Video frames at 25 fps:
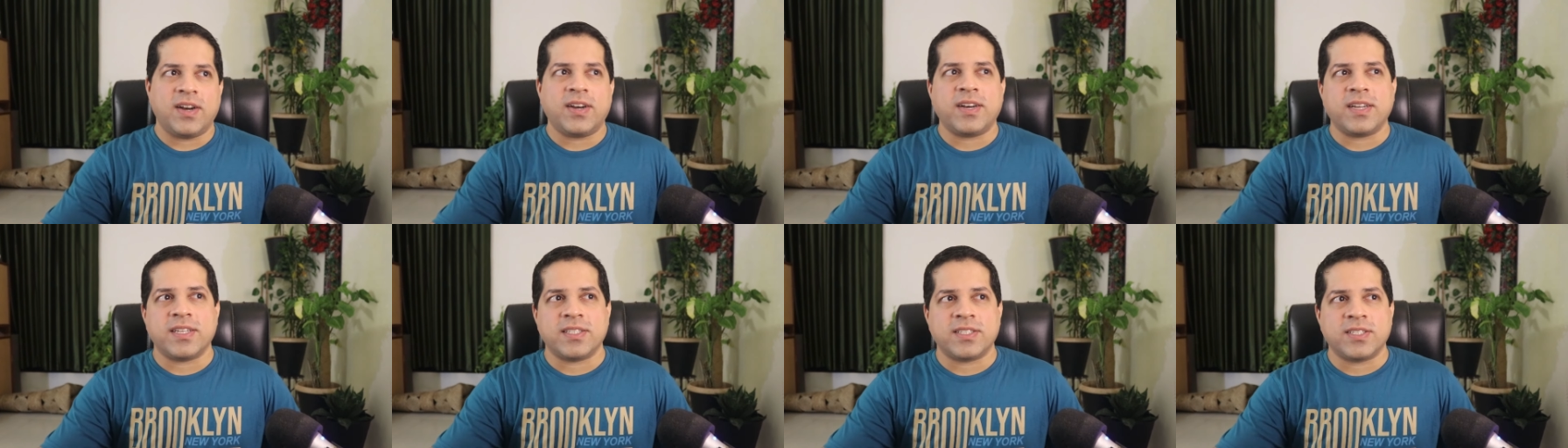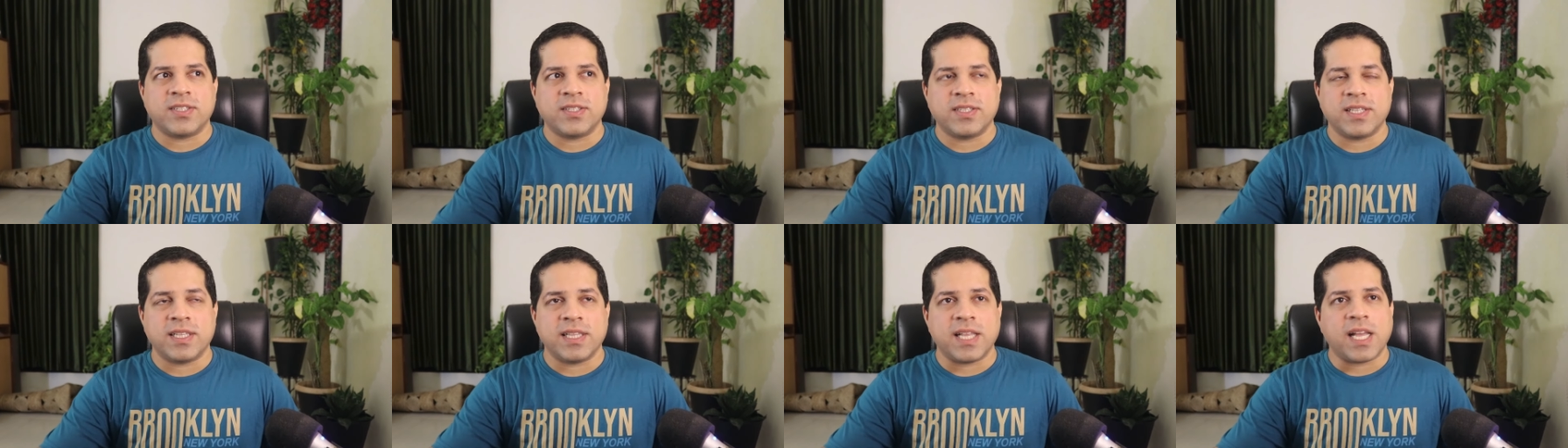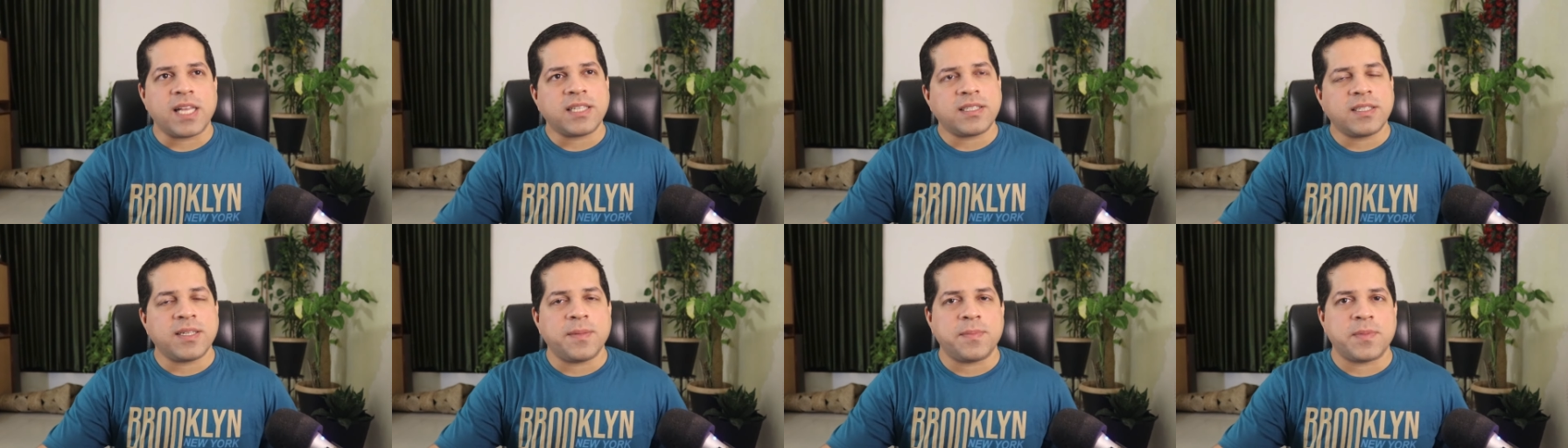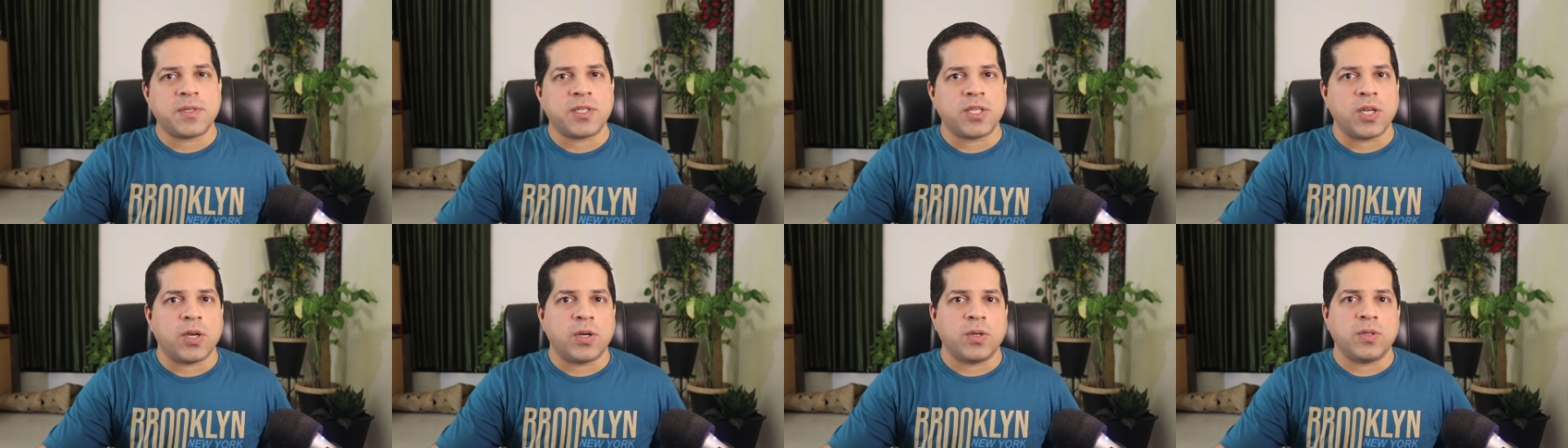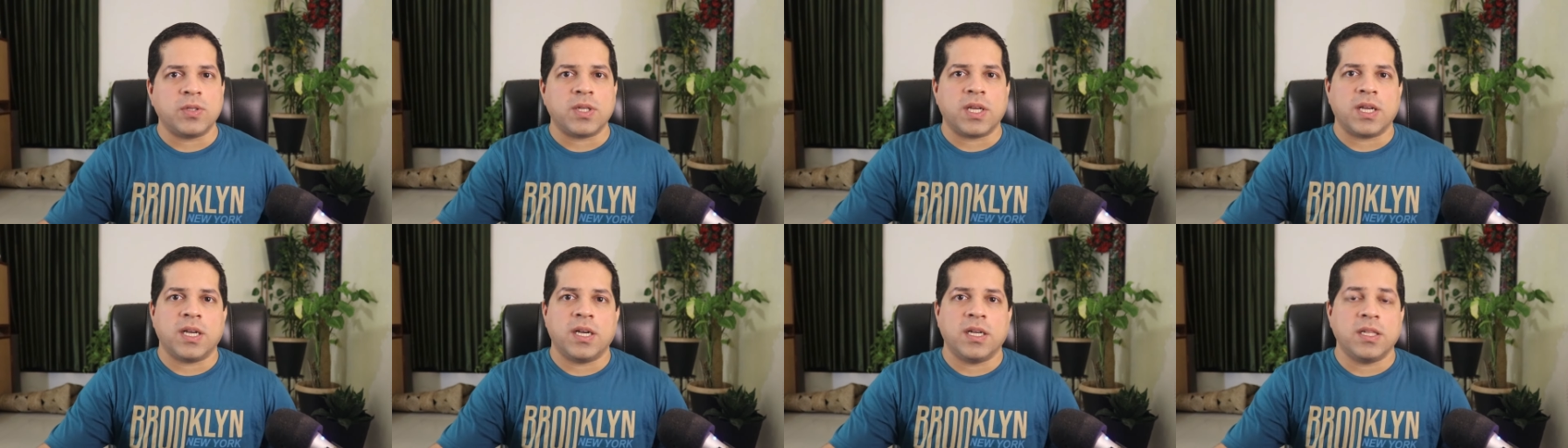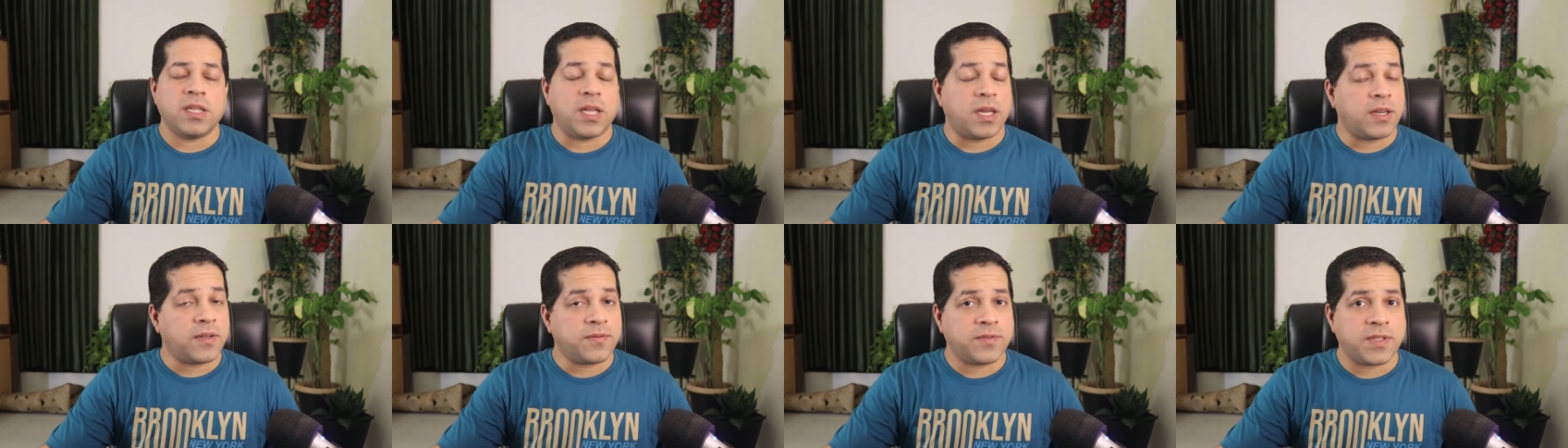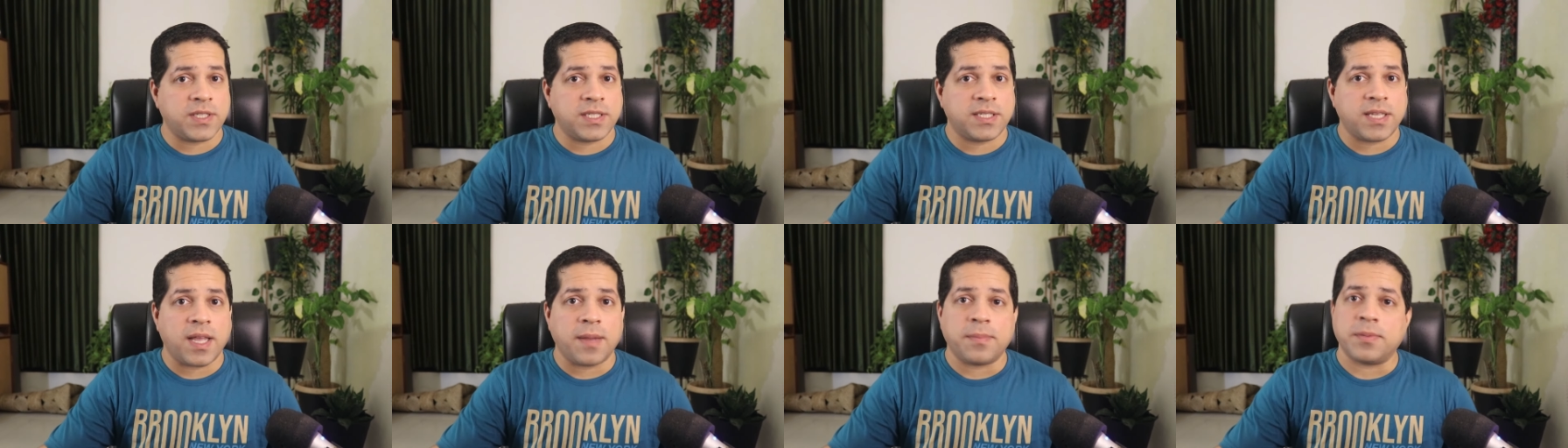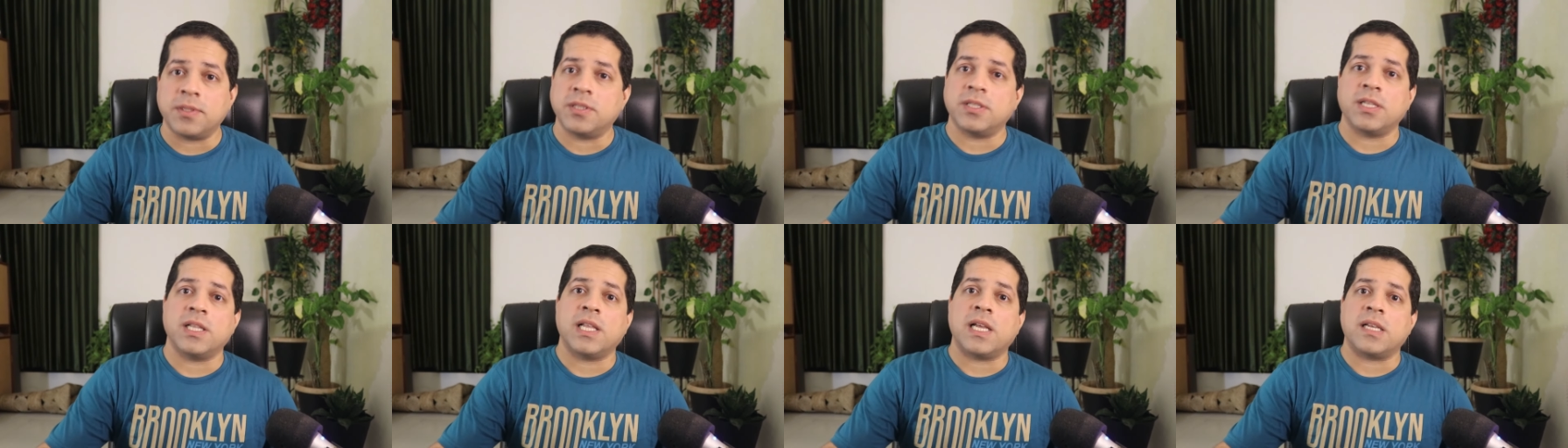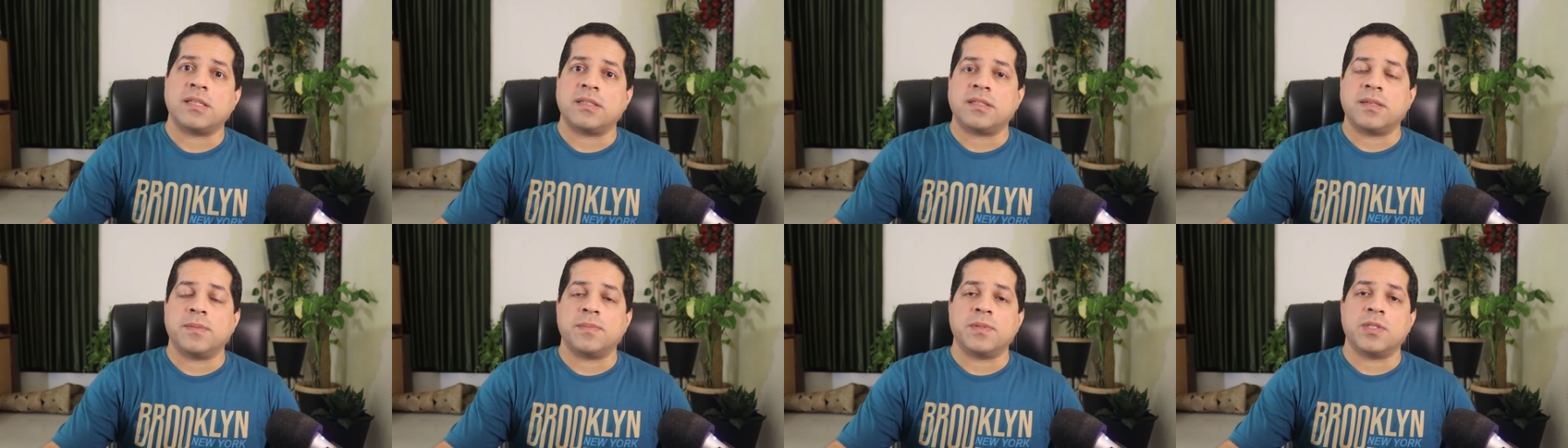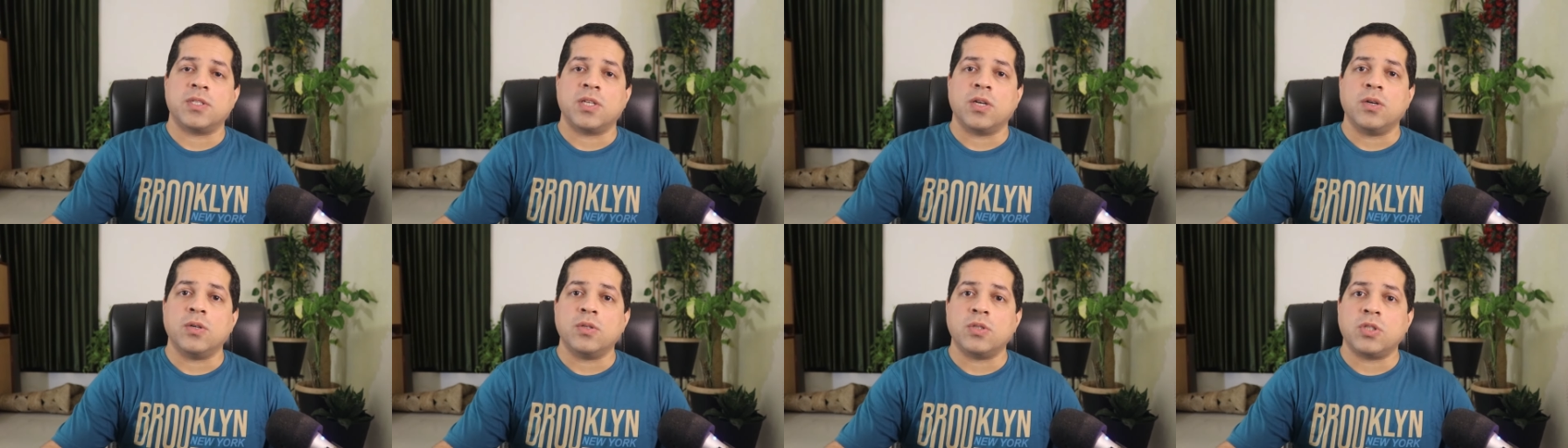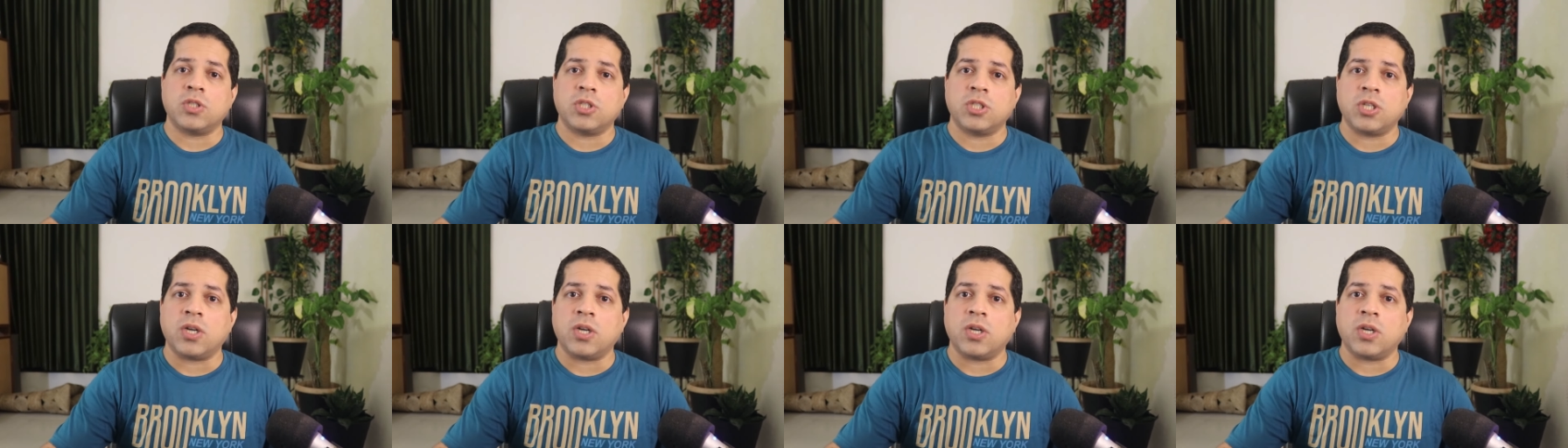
Alright, so the last episode, a lot of things happened in the last episode.